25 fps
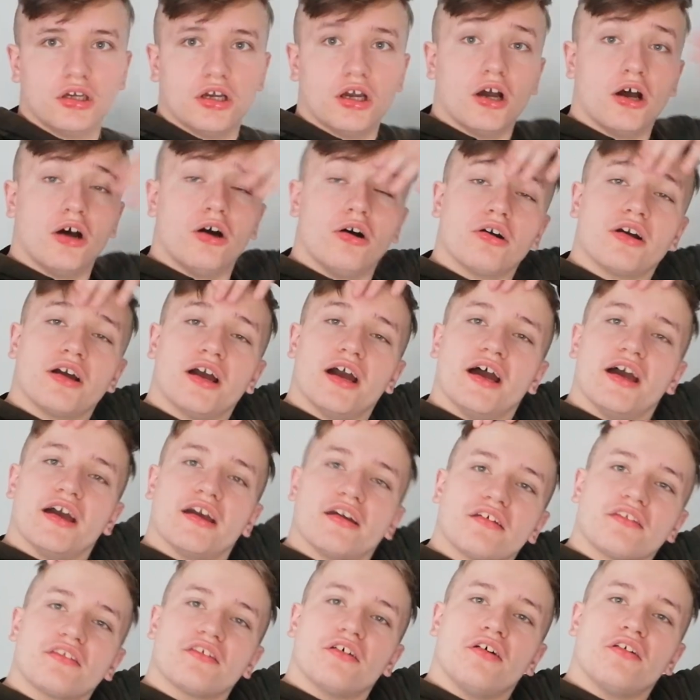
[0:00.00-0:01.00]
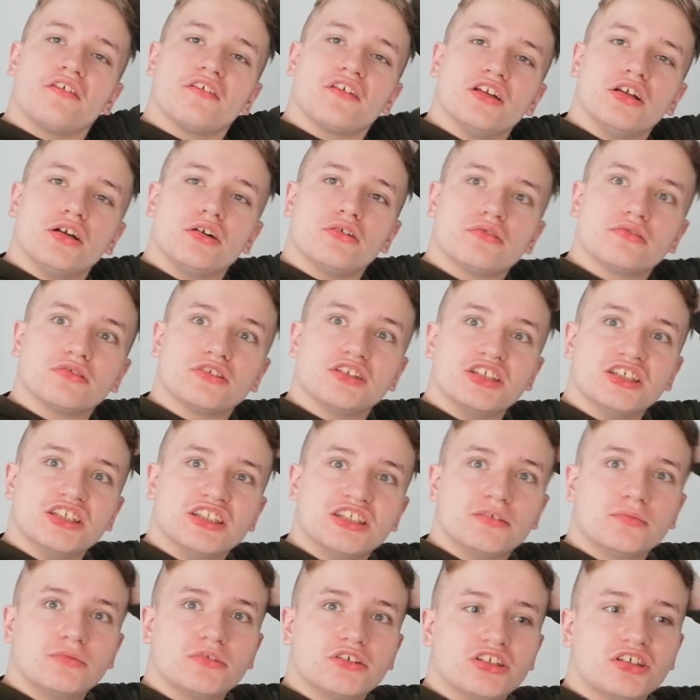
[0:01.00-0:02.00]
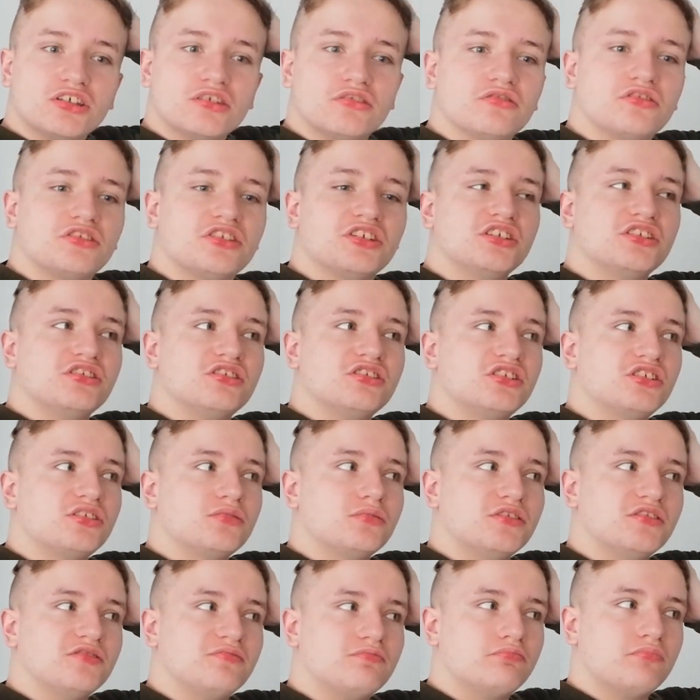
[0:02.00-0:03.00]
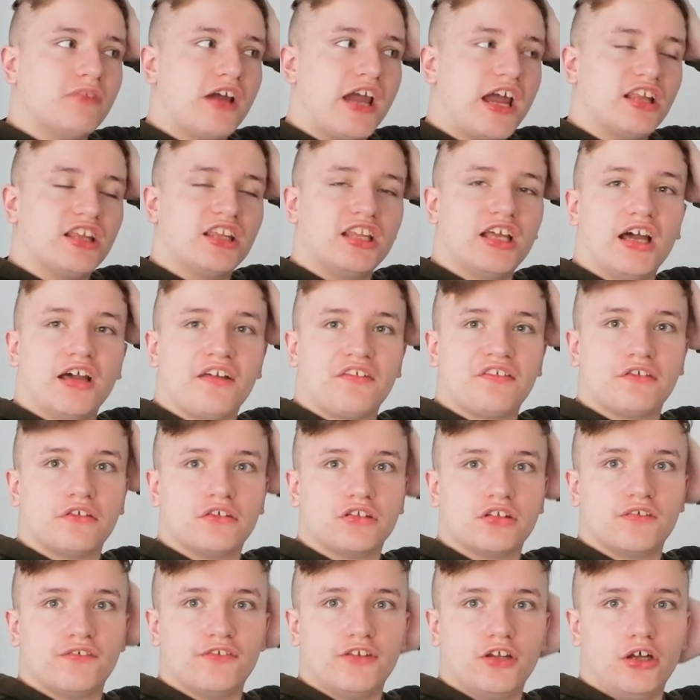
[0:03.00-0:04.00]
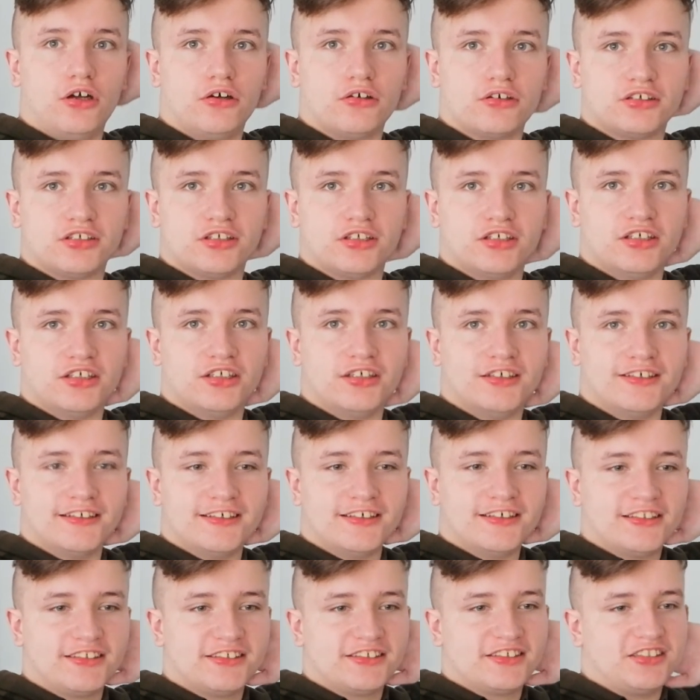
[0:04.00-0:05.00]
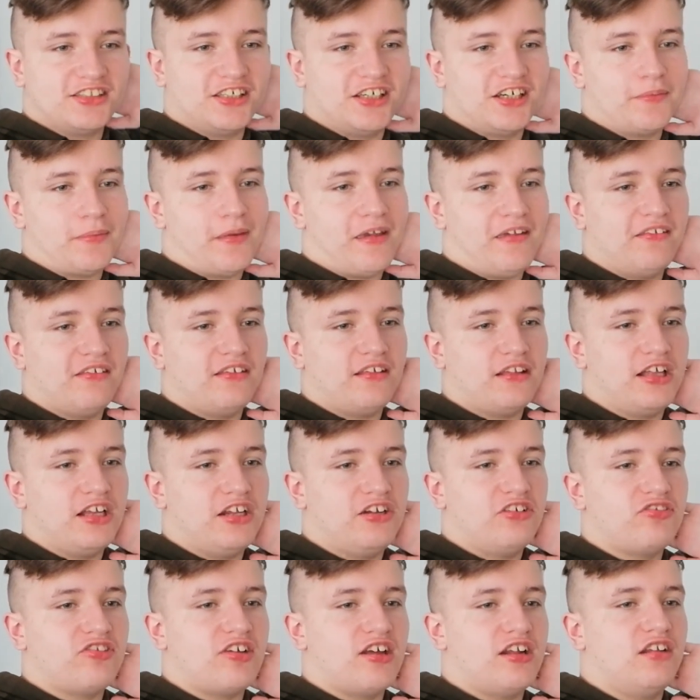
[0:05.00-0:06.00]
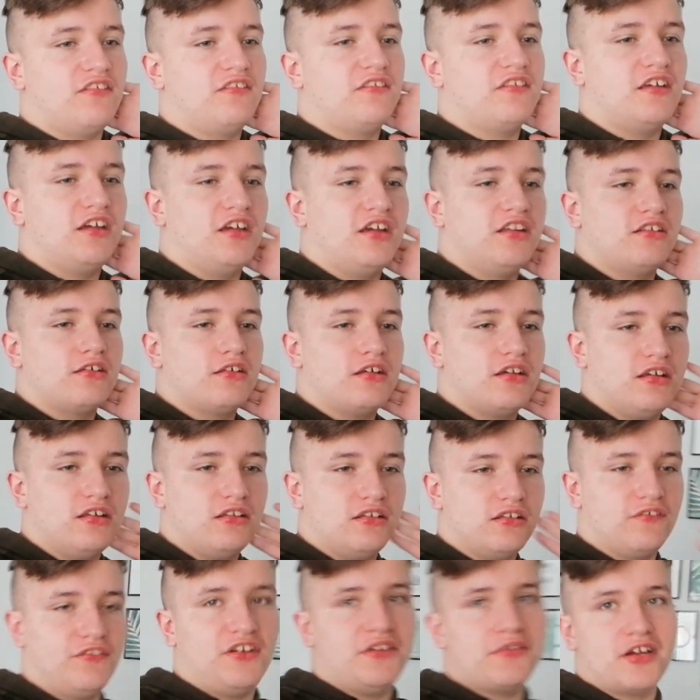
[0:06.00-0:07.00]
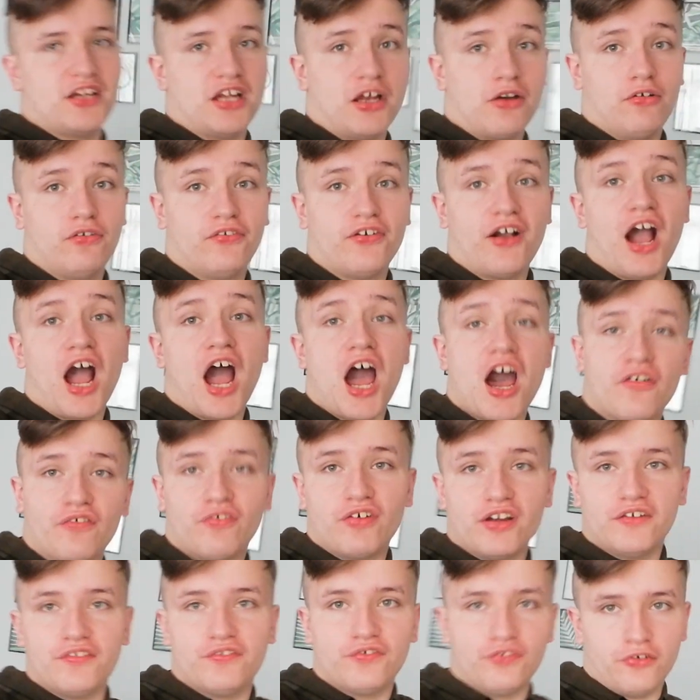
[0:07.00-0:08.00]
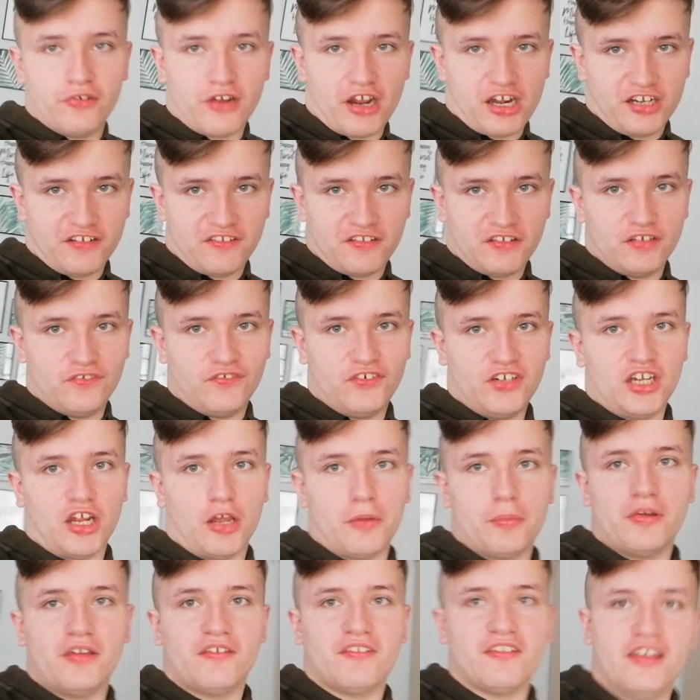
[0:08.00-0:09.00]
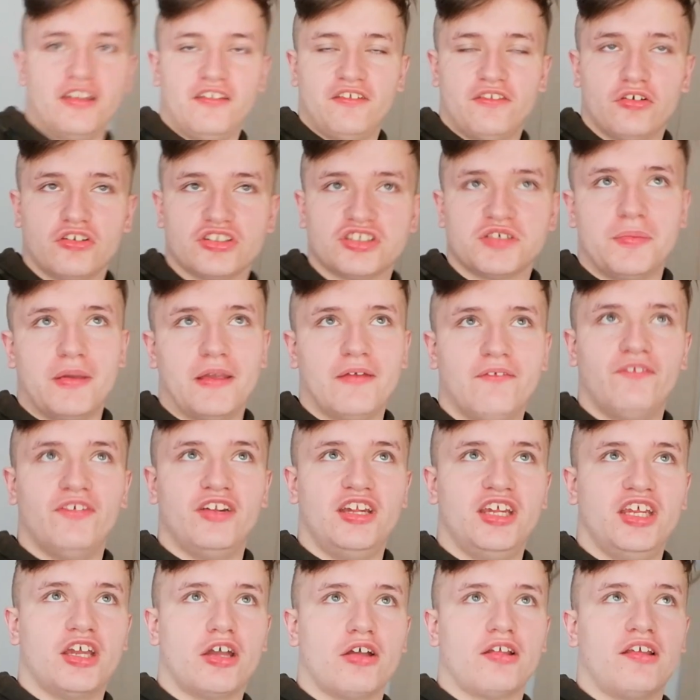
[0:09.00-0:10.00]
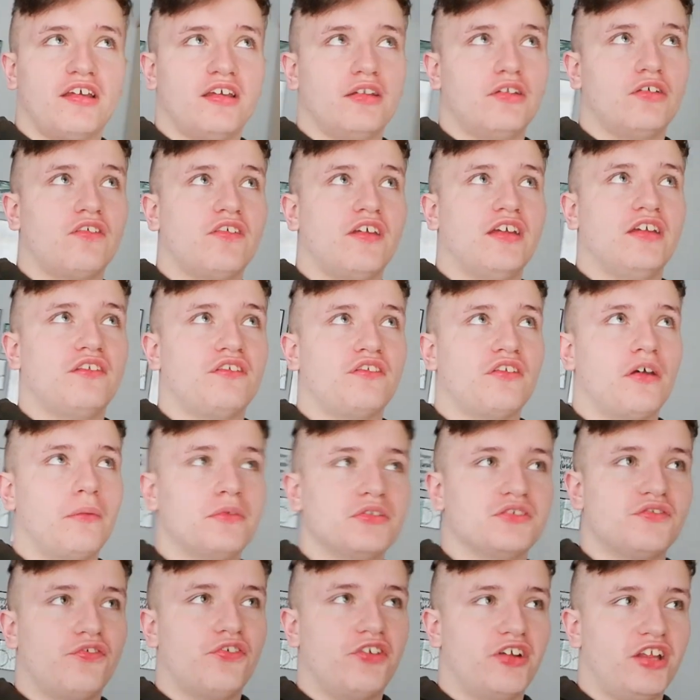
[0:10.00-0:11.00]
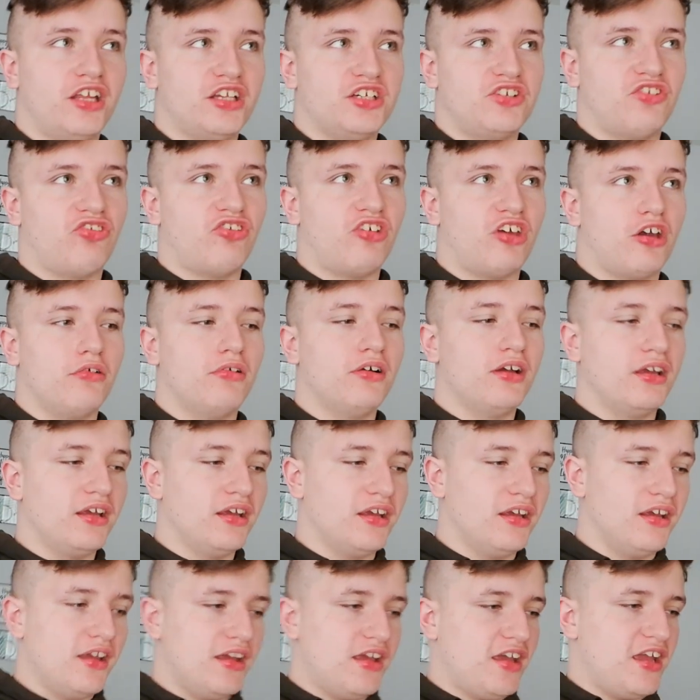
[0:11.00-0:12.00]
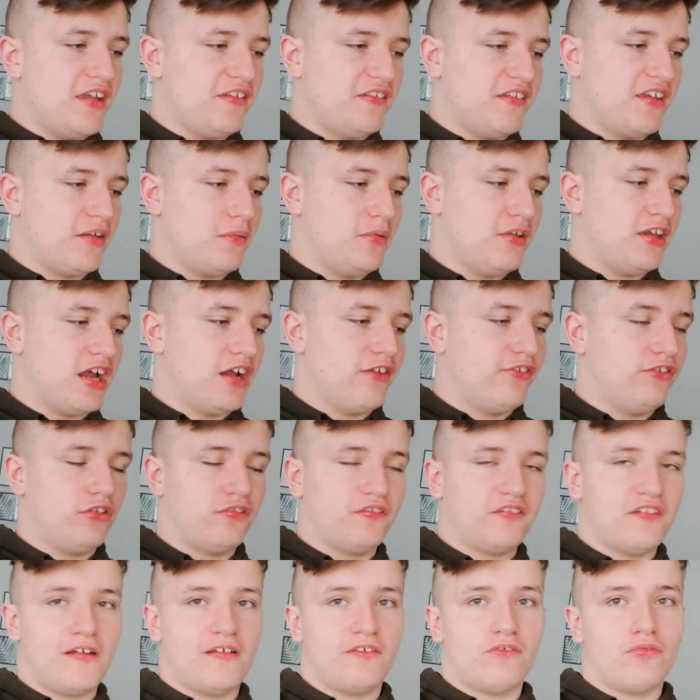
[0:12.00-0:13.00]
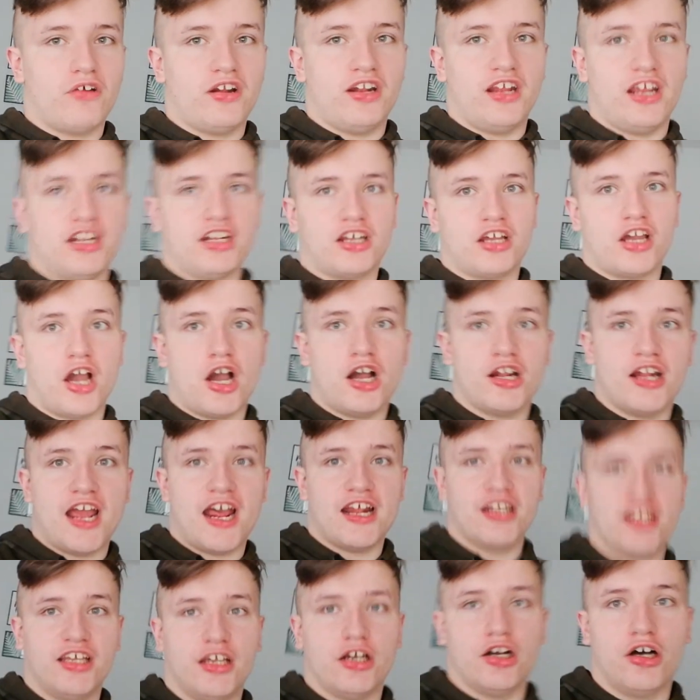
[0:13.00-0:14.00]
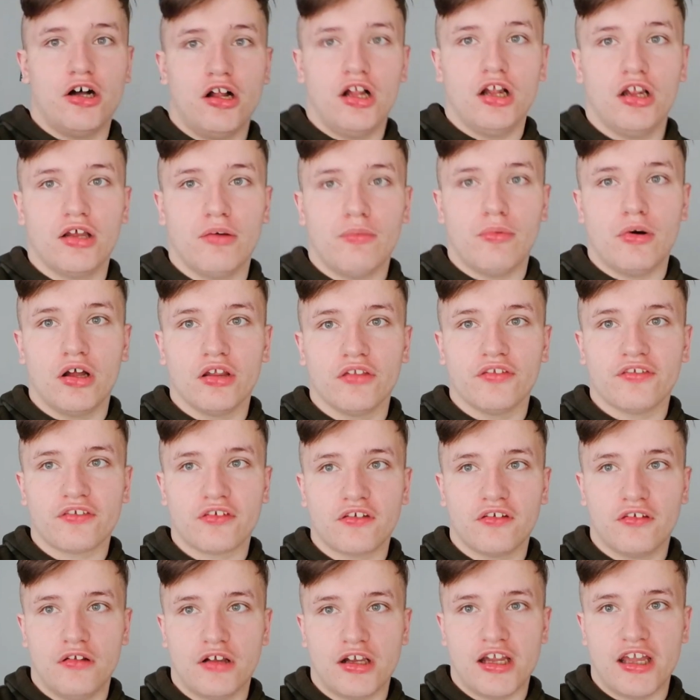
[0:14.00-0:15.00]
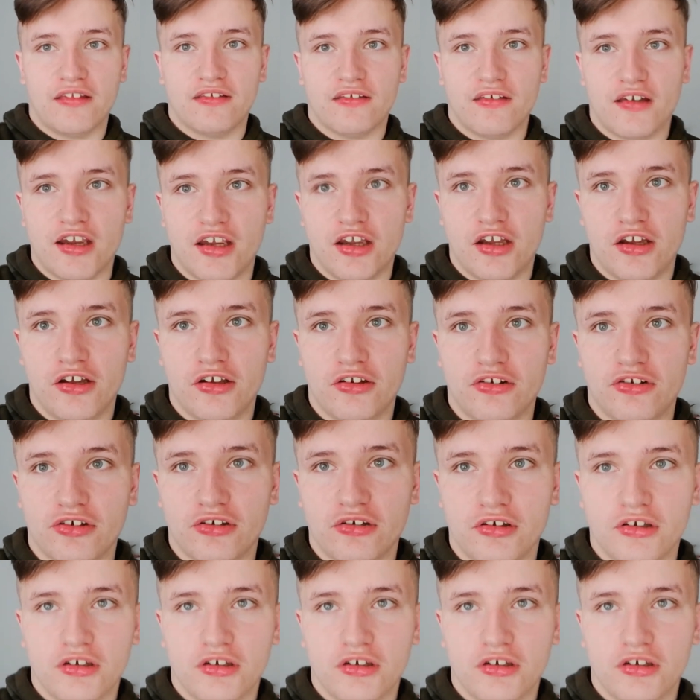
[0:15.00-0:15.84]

Okay, so it's a long time now since we've met last on the vlog. So I basically just edited the, the video right now, well, halfway through edited the video, but it's like such a big video, like there's like so much footage, so it's taking me kind of a long time to edit, and I can't edit all at once because I'll get tired.